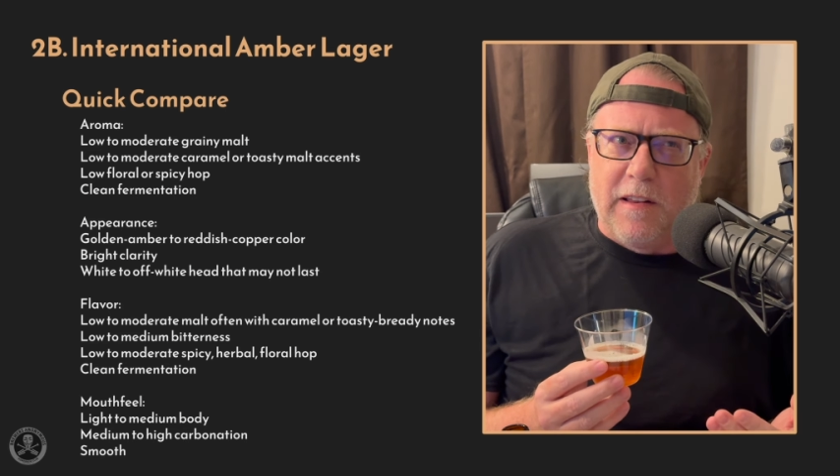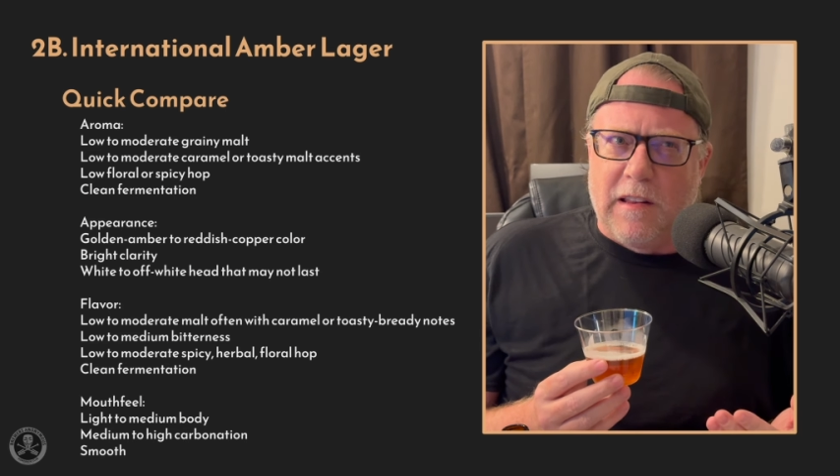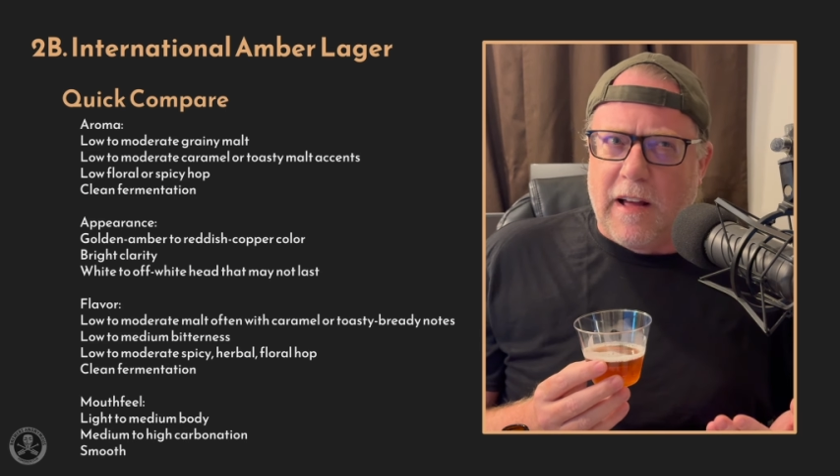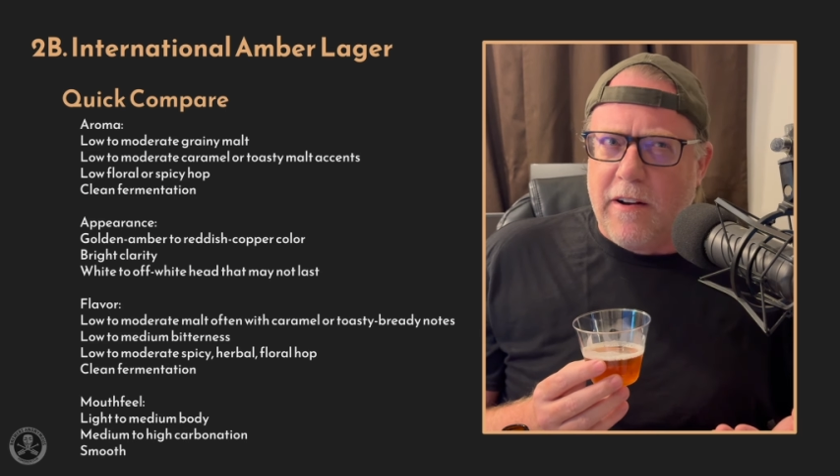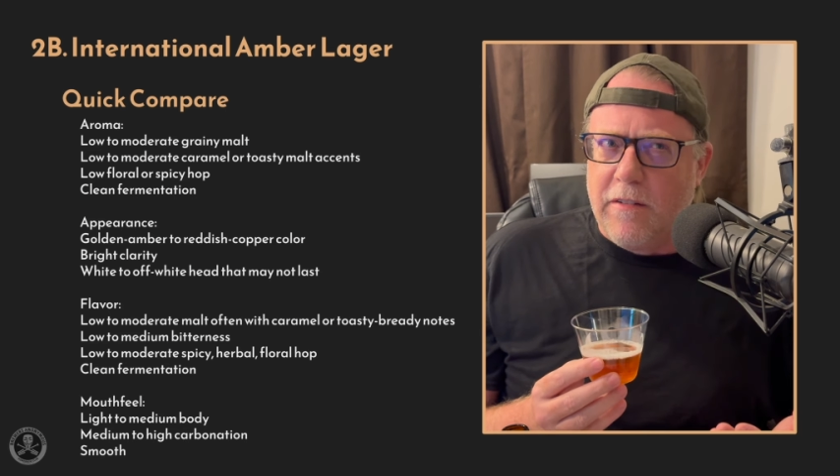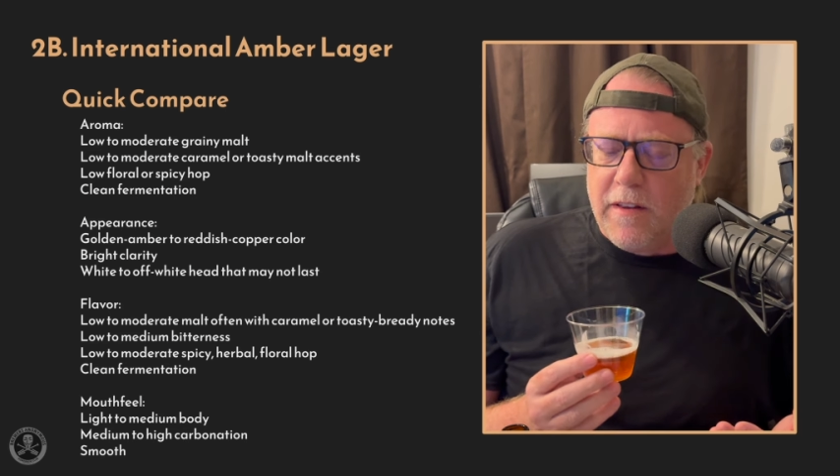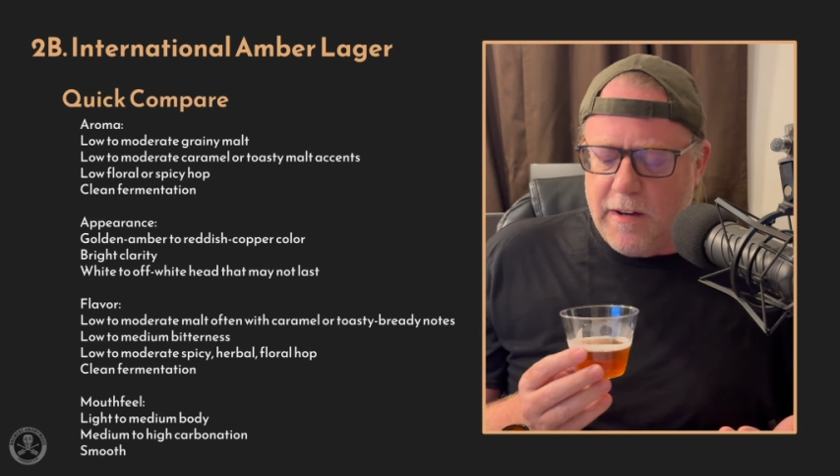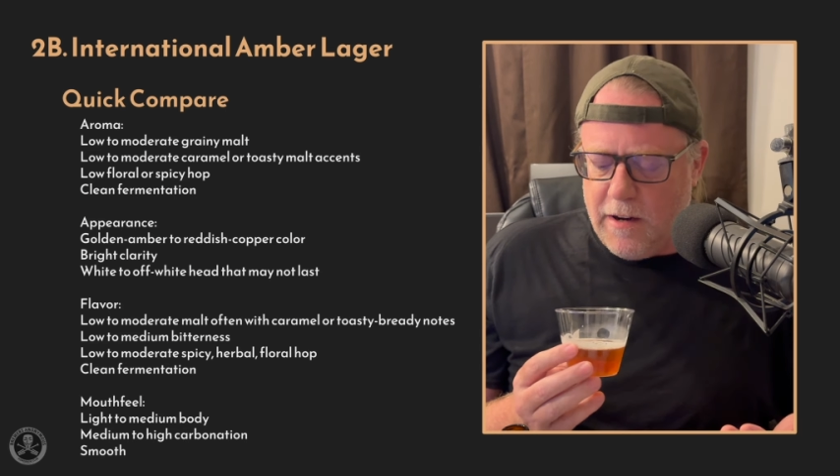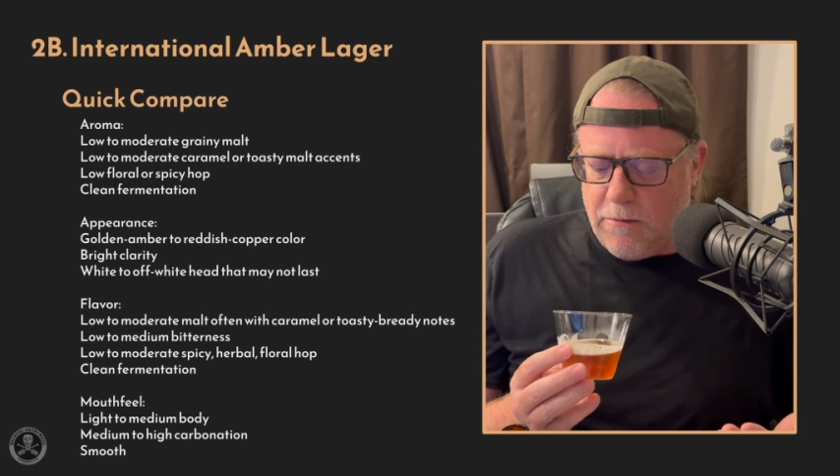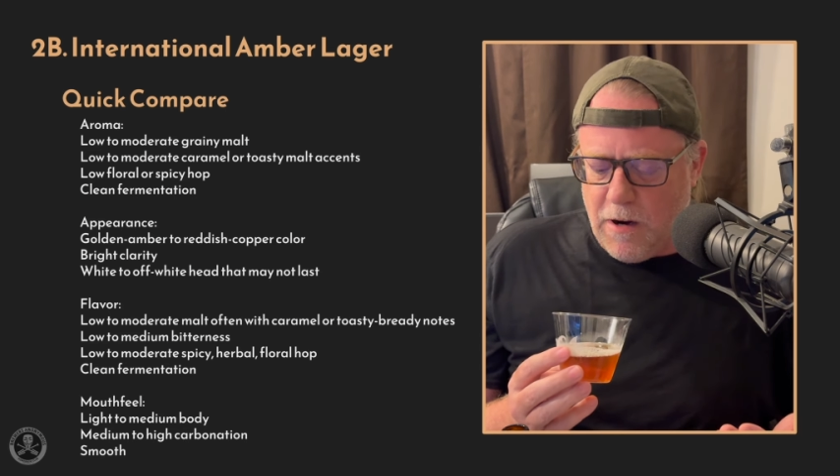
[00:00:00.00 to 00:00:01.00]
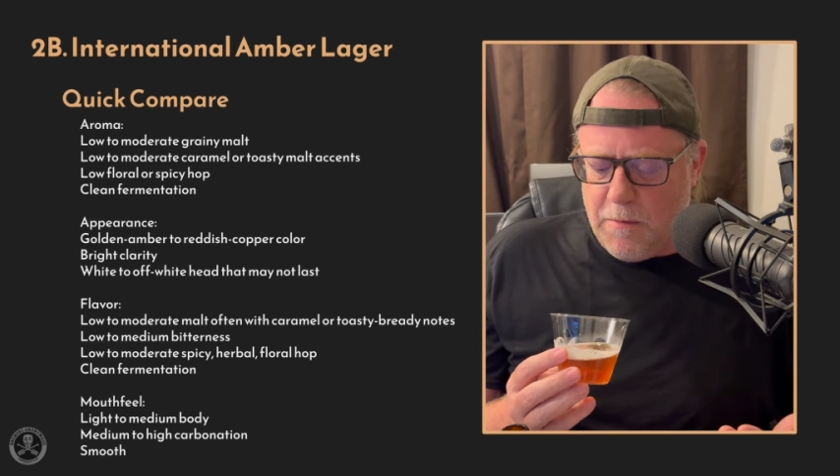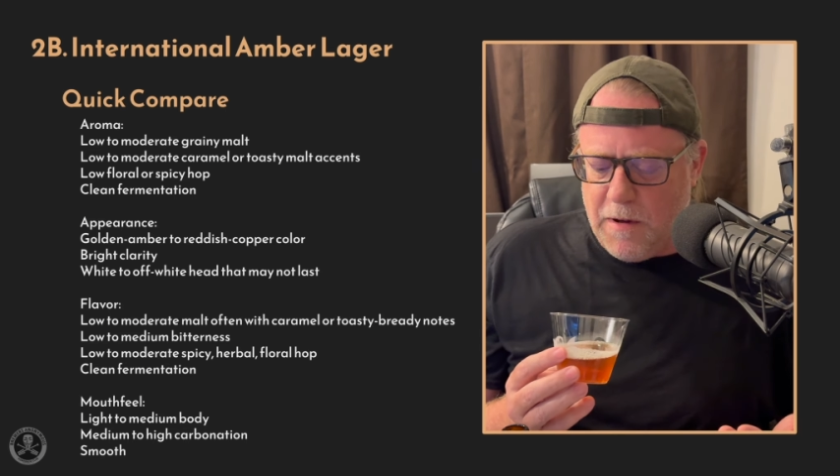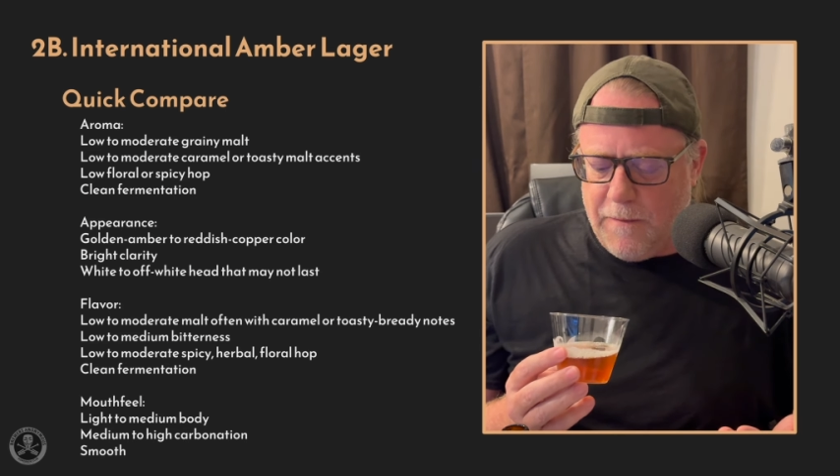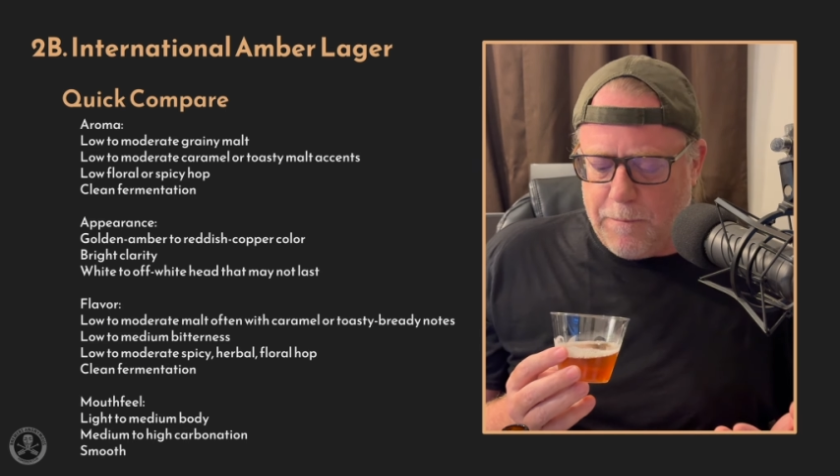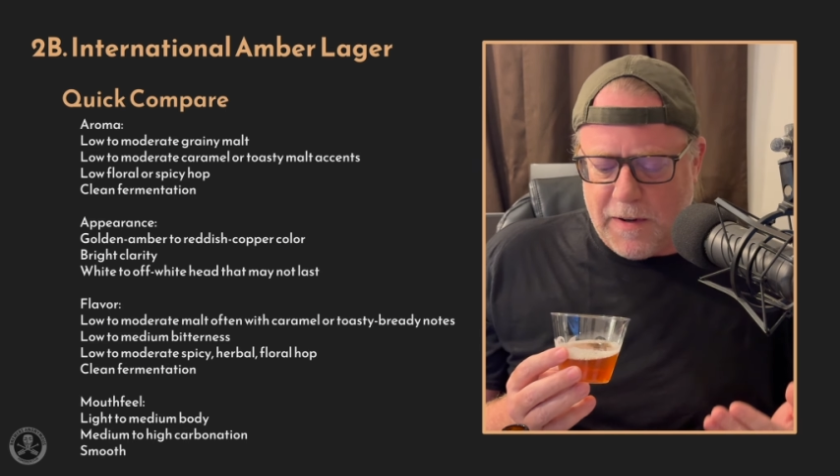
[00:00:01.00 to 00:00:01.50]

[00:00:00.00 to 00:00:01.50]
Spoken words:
lighter than the aroma,